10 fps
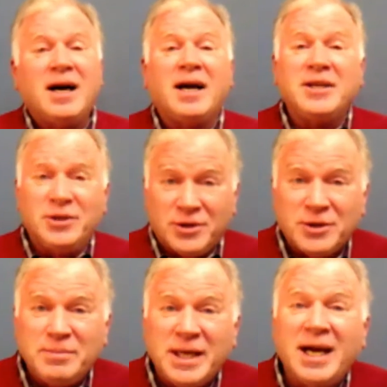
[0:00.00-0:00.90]
You
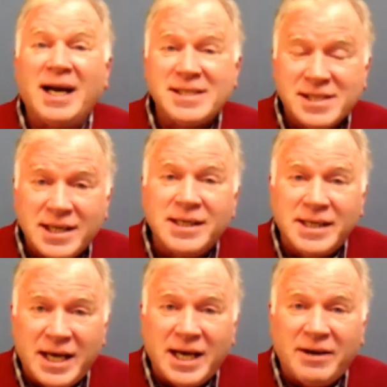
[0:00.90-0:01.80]
heard me. I said
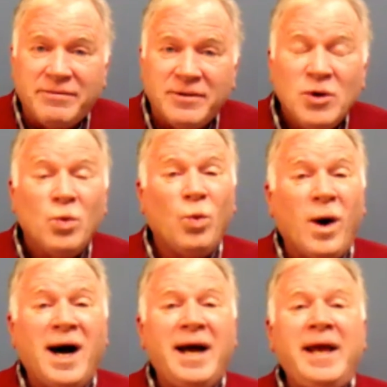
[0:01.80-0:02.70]
an F.
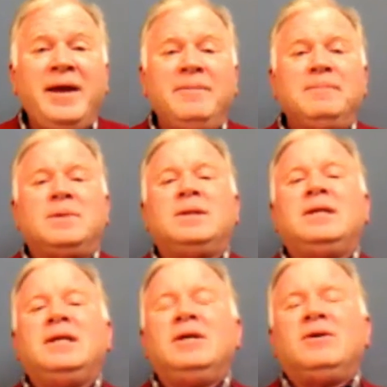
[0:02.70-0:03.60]
Why?
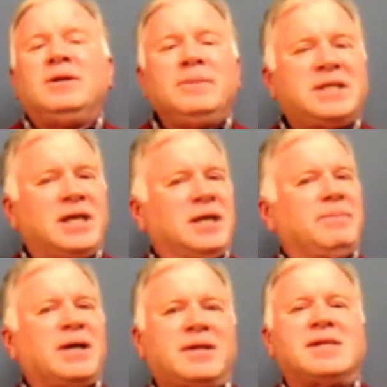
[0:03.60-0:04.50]
Let me tell you
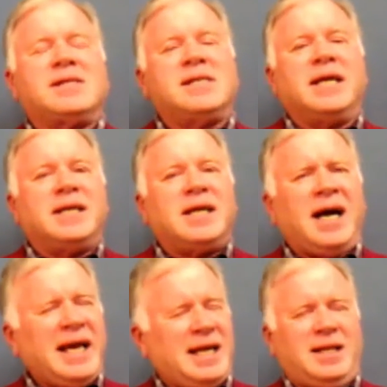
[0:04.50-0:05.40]
about this Senate.
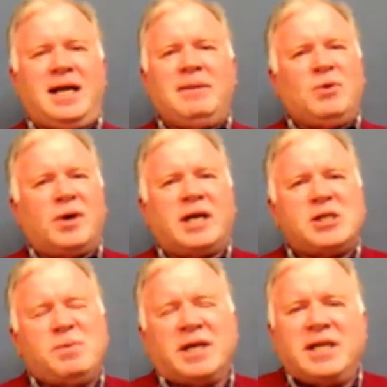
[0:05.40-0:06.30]
I had a lot more
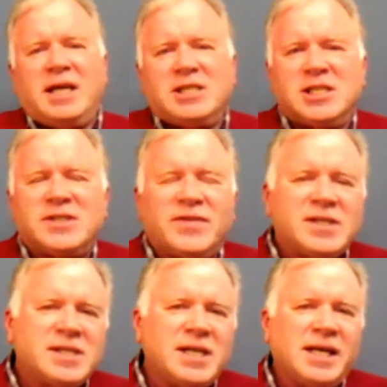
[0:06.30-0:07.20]
expectations for
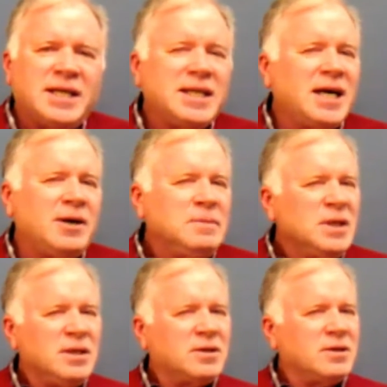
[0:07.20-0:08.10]
the Senate. Now,
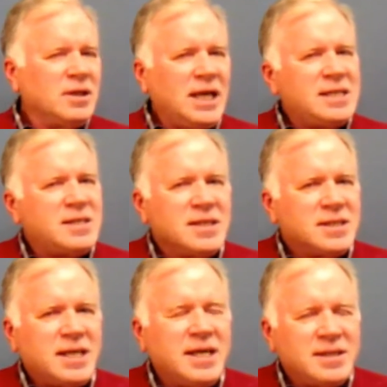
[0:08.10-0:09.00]
there are less
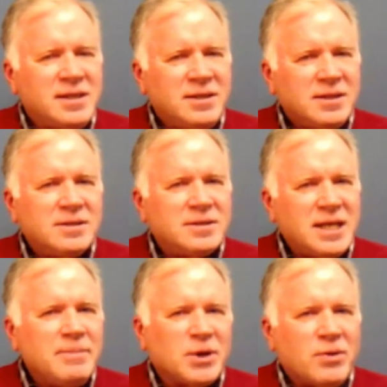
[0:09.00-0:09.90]
than 10
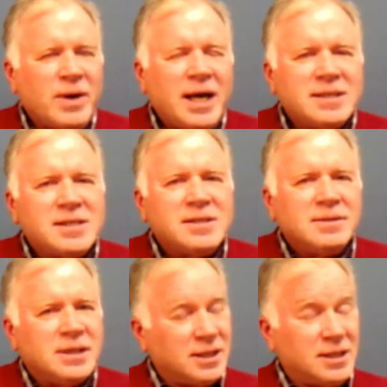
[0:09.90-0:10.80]
Democrats
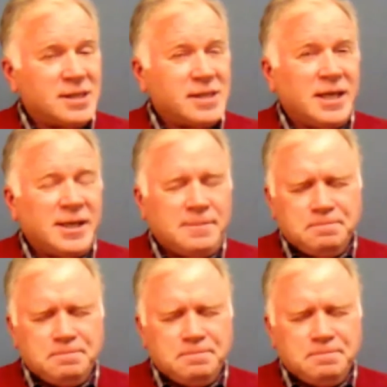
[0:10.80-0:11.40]
in the Senate.